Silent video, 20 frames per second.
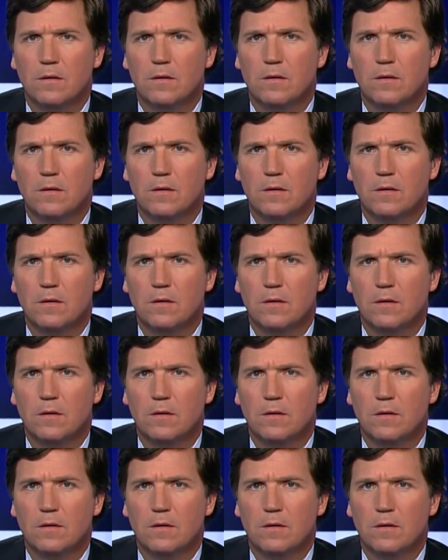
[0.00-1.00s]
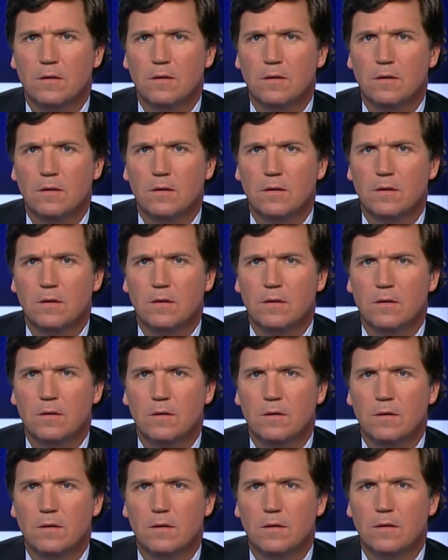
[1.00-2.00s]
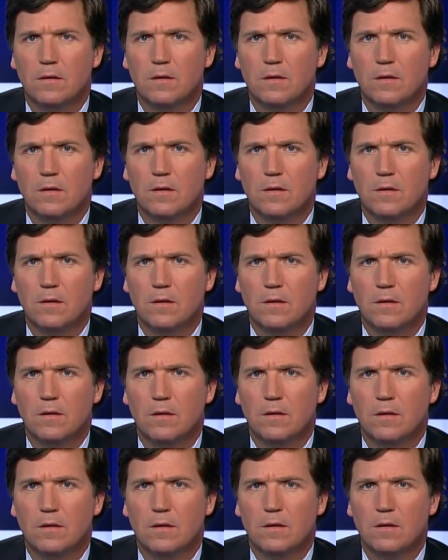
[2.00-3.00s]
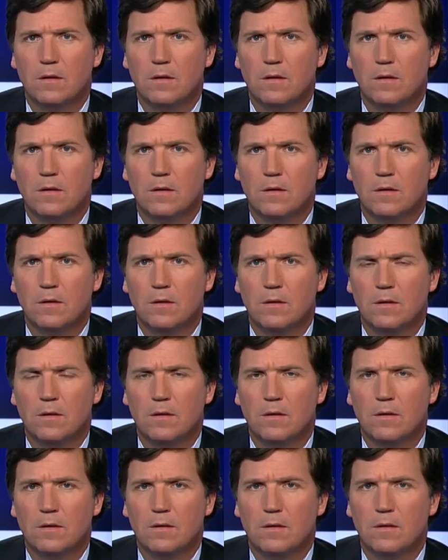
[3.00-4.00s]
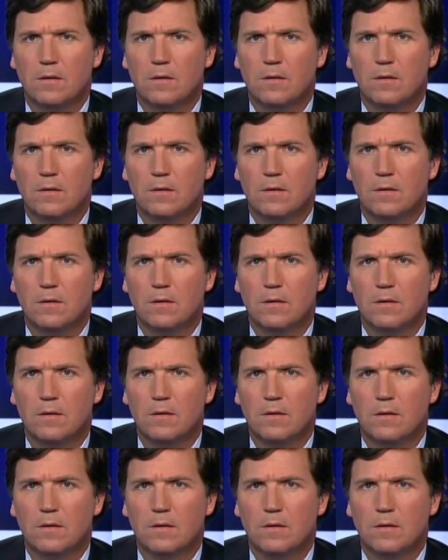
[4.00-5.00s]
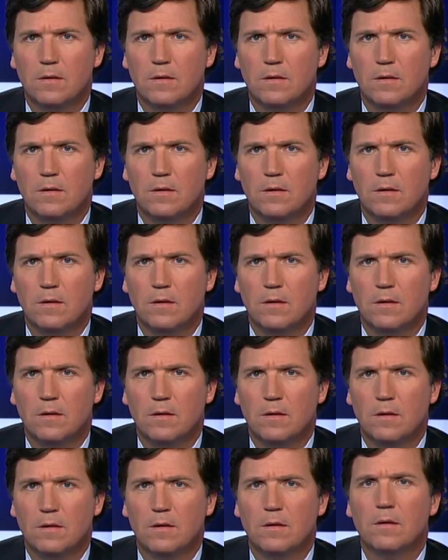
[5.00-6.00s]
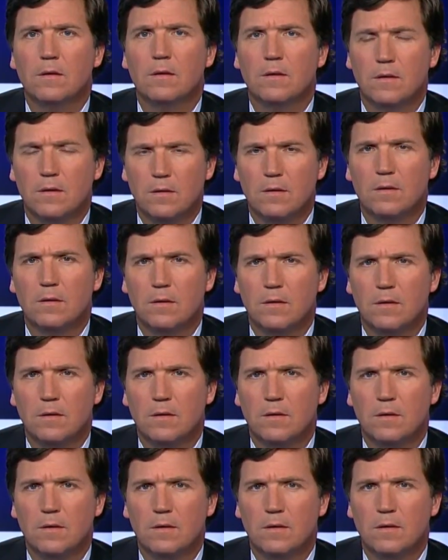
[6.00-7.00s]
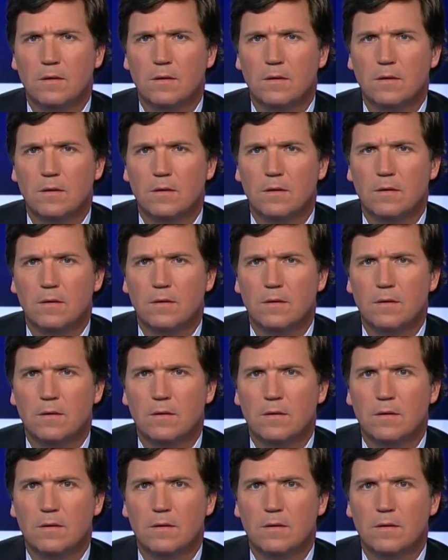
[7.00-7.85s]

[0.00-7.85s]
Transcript: This person isn't speaking.